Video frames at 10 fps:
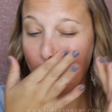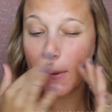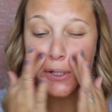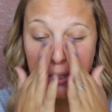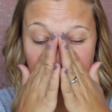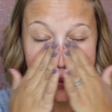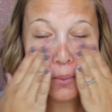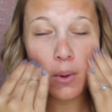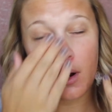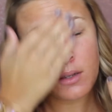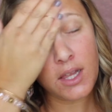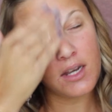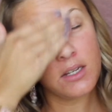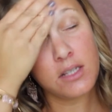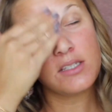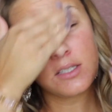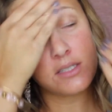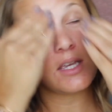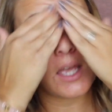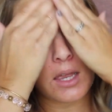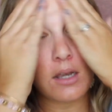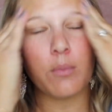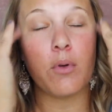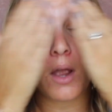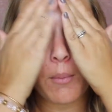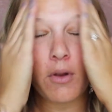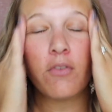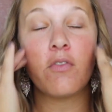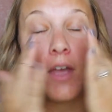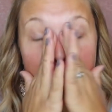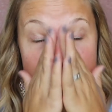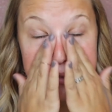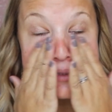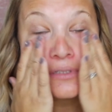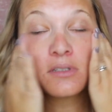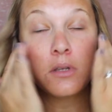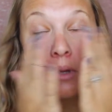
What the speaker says: We're just gonna work that into the skin to prime our face.